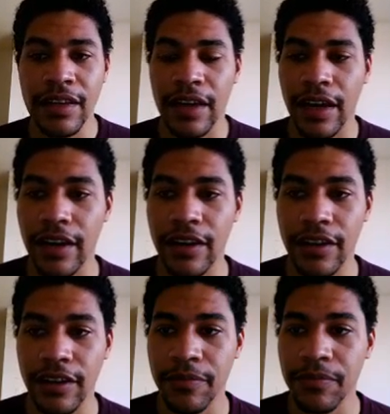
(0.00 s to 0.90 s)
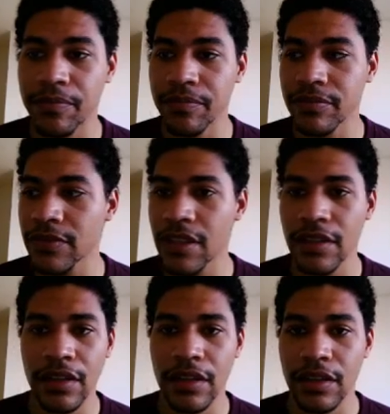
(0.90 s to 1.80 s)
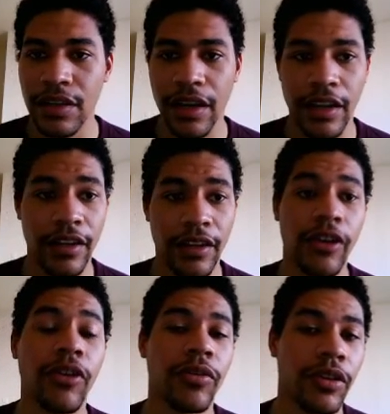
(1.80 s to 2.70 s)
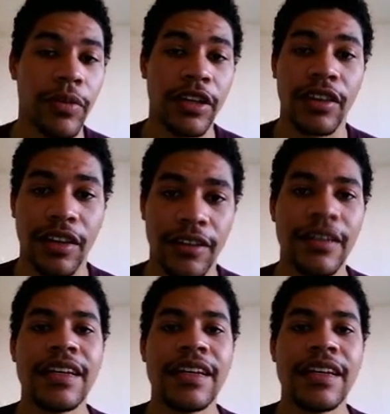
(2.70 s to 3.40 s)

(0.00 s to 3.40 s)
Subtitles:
And and the big thing